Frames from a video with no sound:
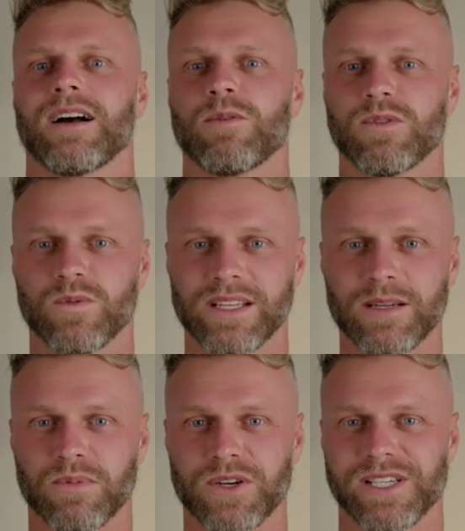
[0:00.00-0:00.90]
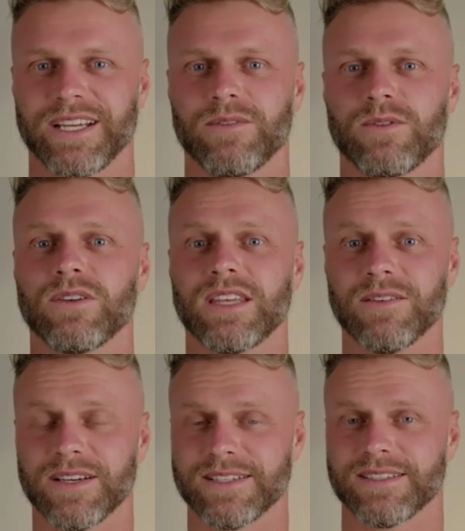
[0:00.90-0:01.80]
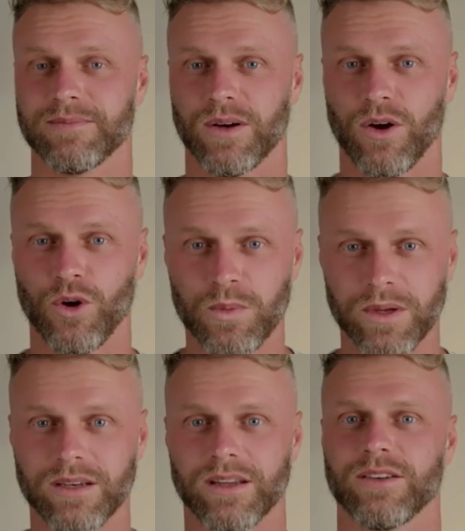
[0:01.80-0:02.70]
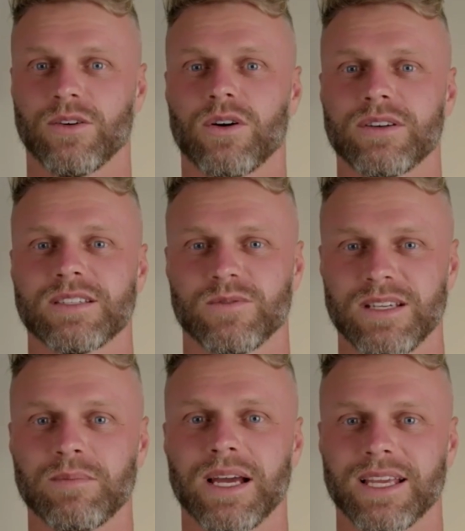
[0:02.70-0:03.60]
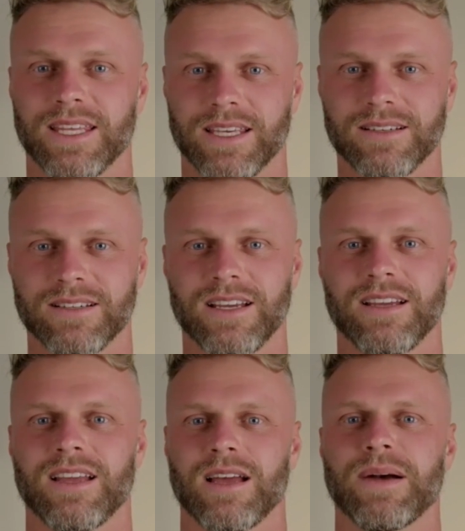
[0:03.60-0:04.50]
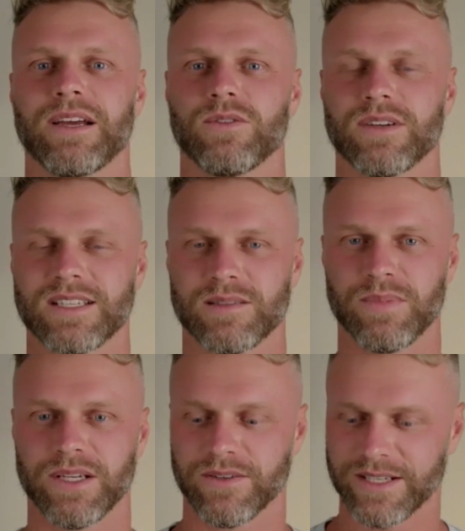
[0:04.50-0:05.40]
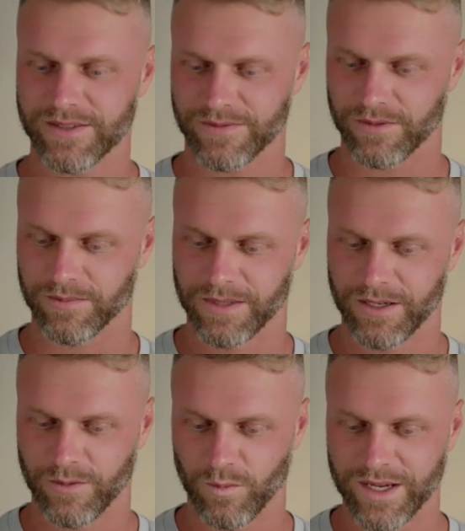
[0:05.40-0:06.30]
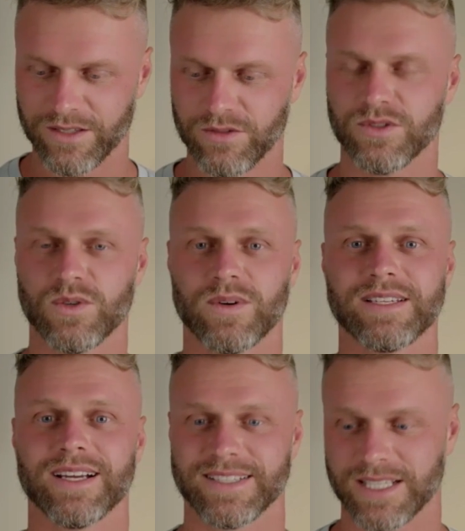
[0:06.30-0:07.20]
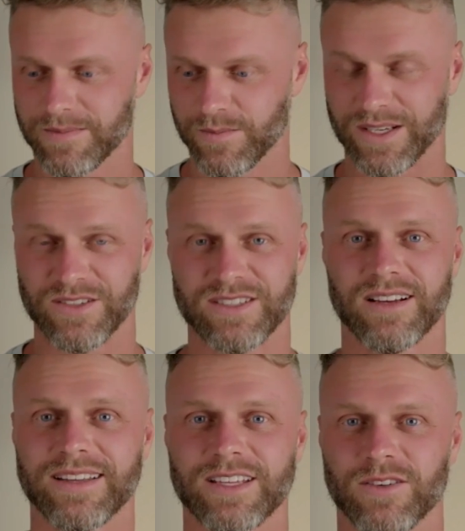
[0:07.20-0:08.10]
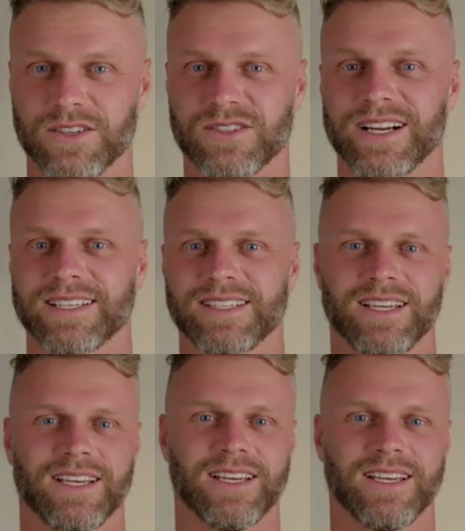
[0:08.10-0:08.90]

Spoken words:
I would really appreciate if you could give us some open and honest feedback here about your experience from when you joined our team, when you signed the contract